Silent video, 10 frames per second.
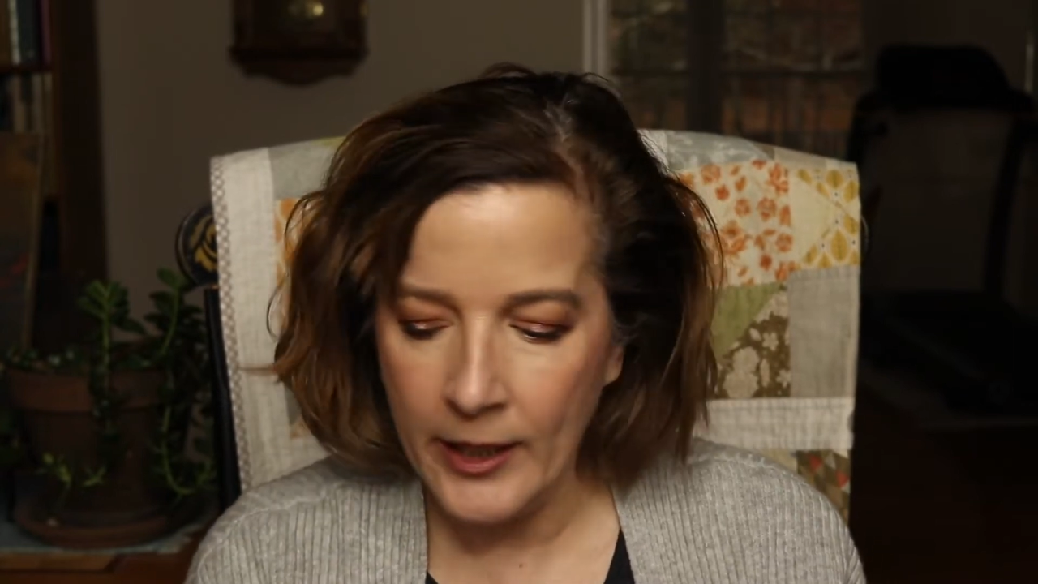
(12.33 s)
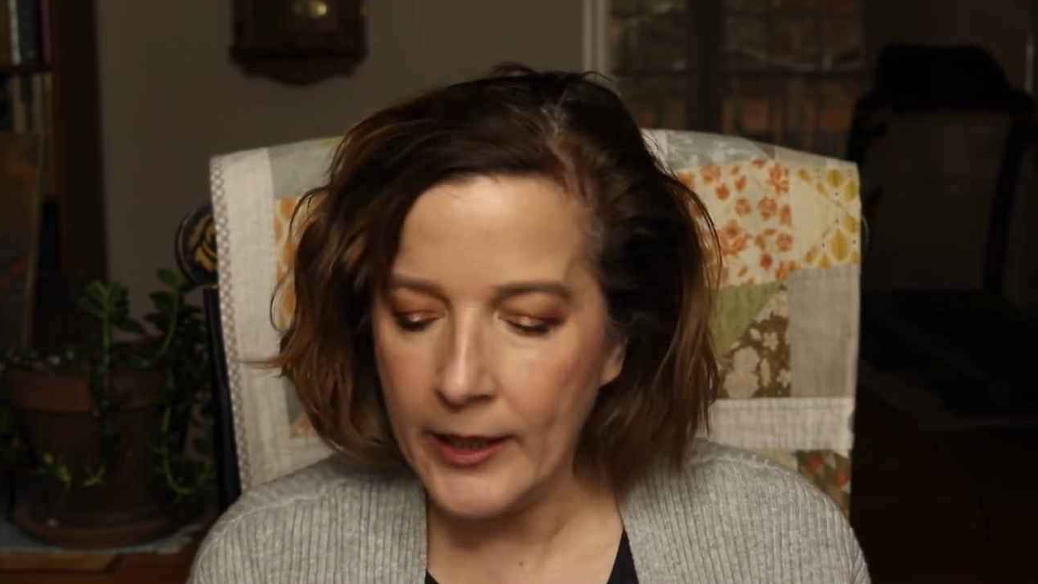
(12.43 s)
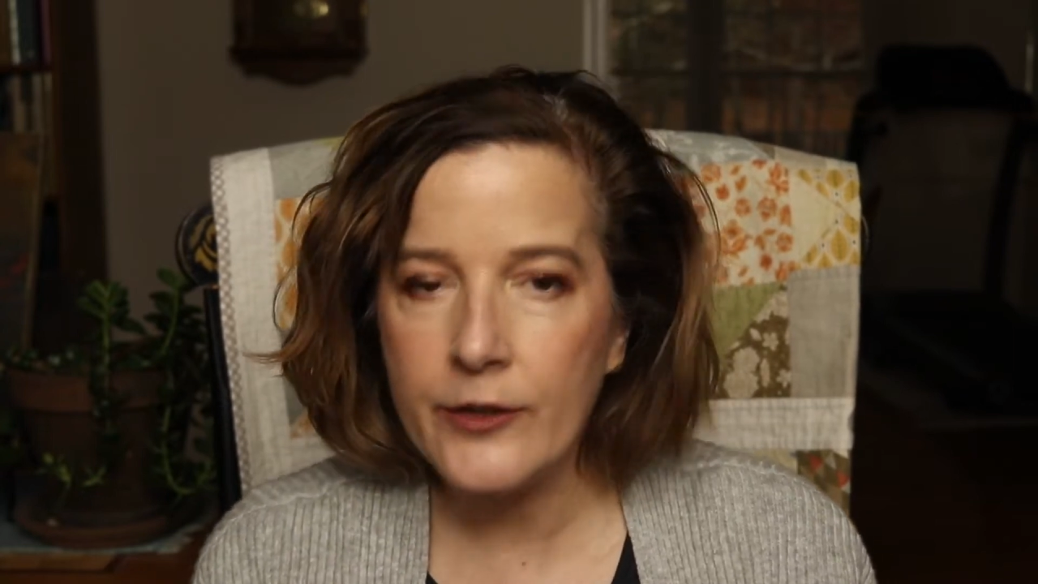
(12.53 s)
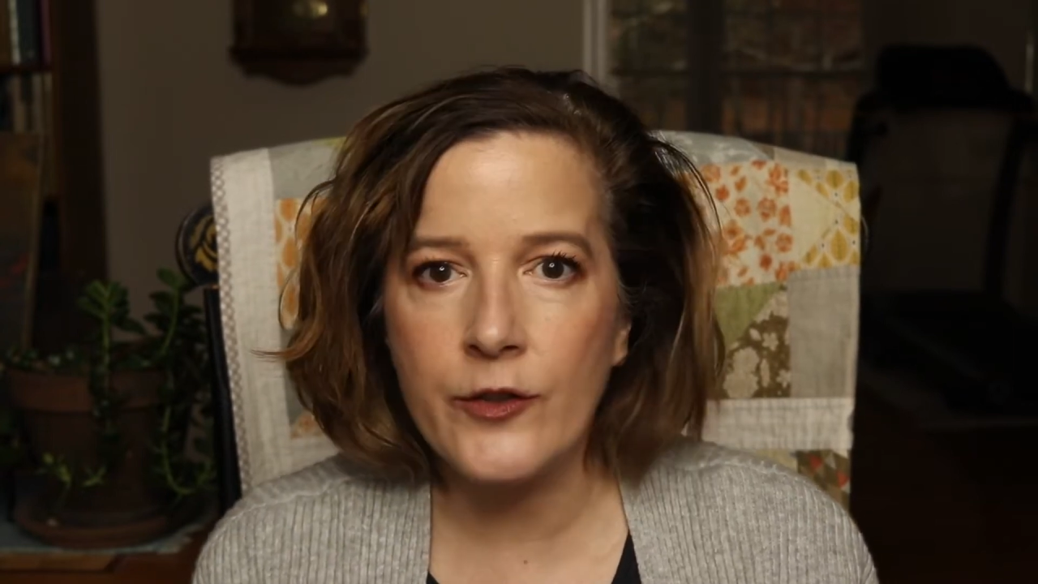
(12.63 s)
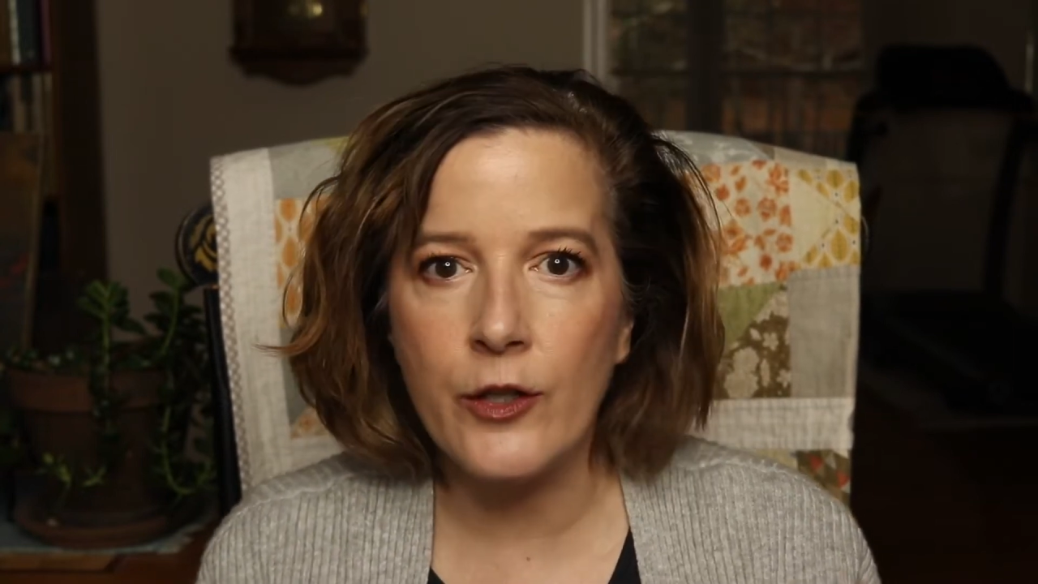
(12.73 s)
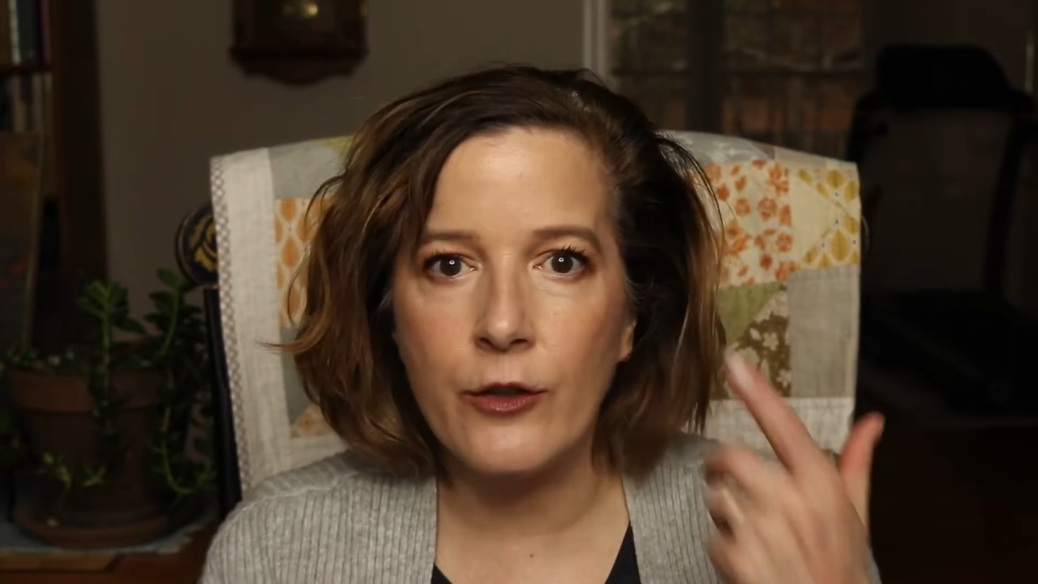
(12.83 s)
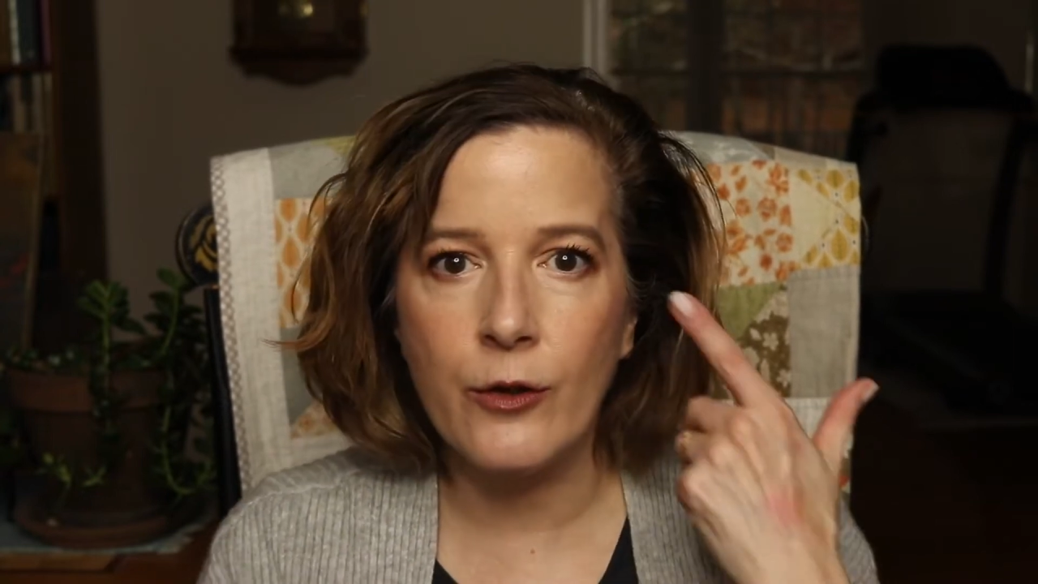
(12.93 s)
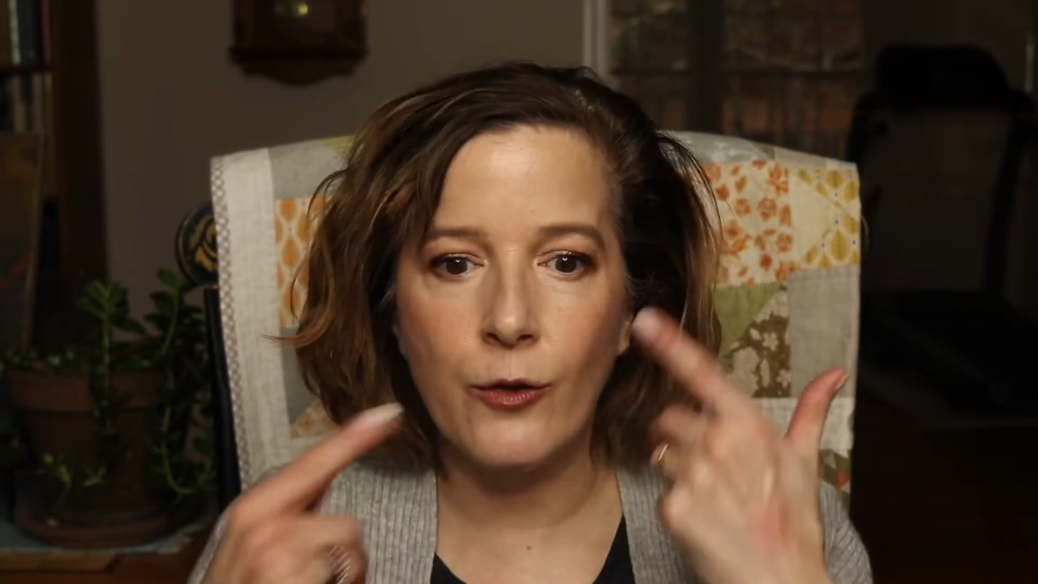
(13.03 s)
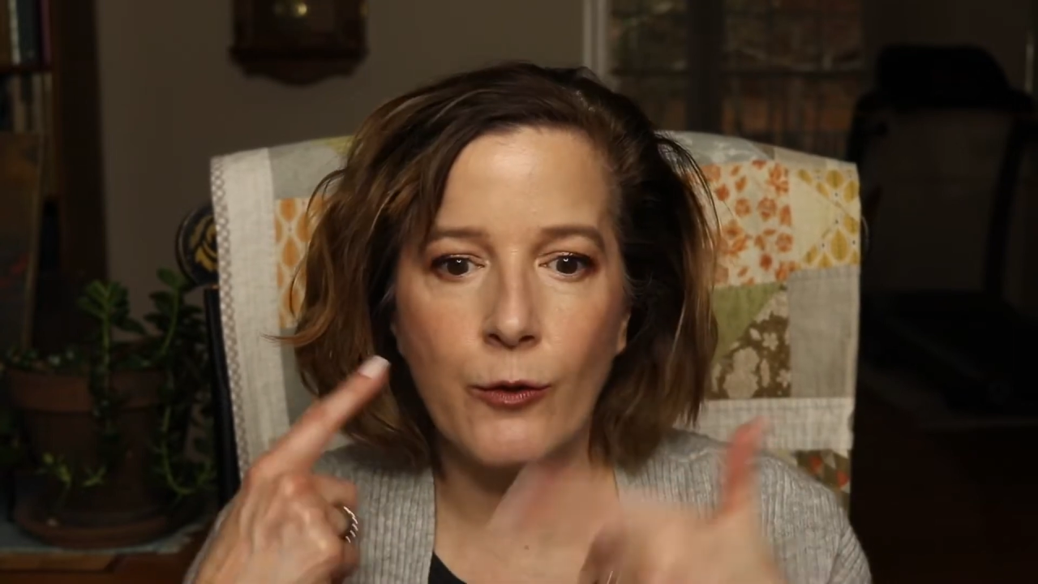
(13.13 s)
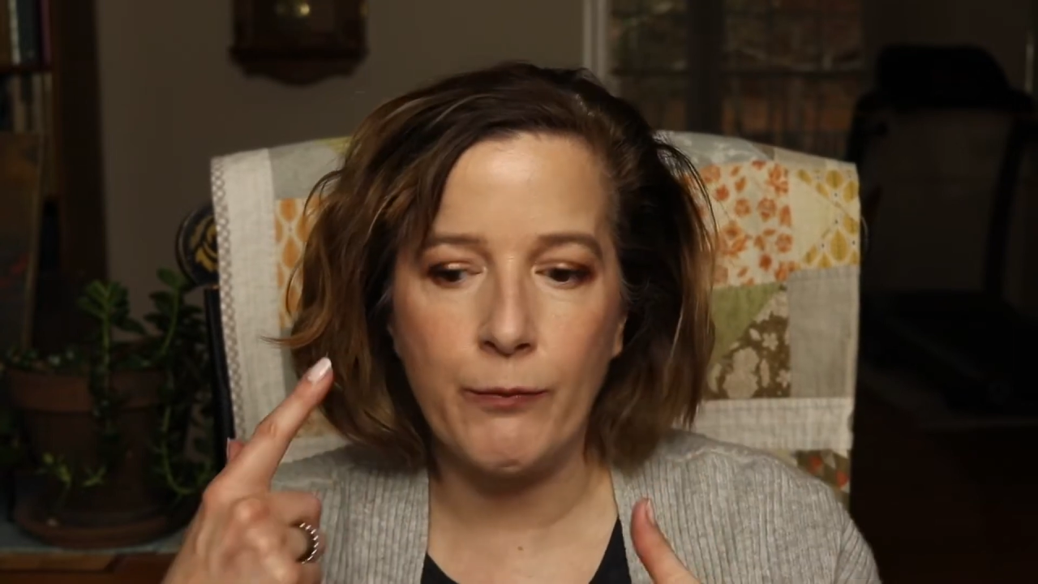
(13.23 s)
is
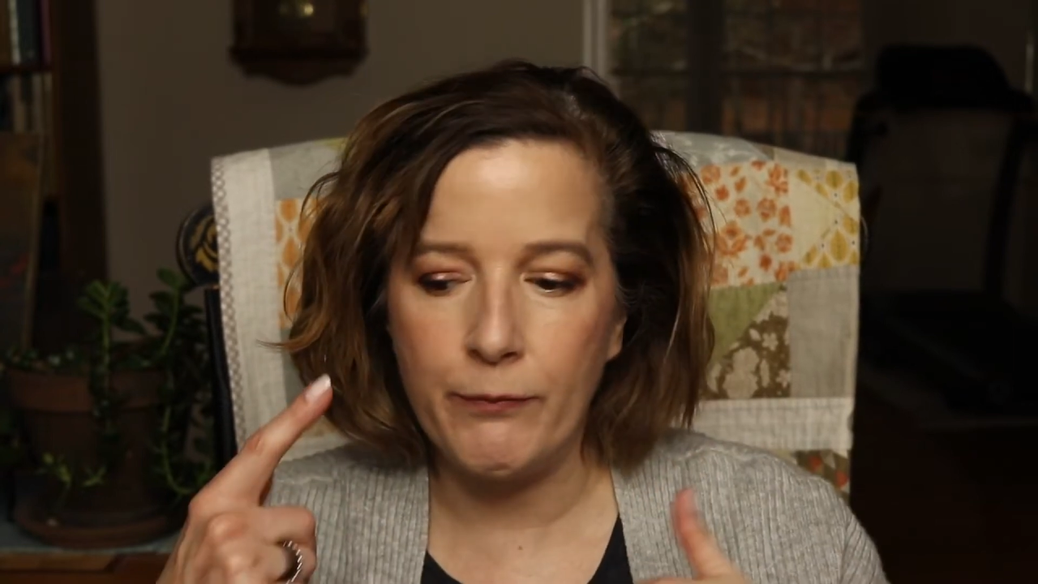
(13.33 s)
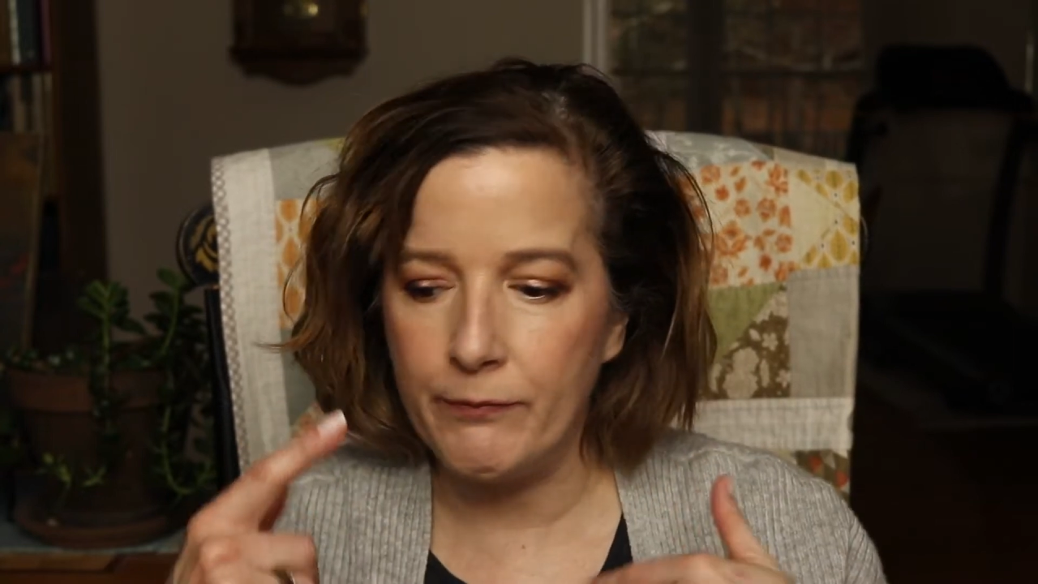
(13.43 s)
to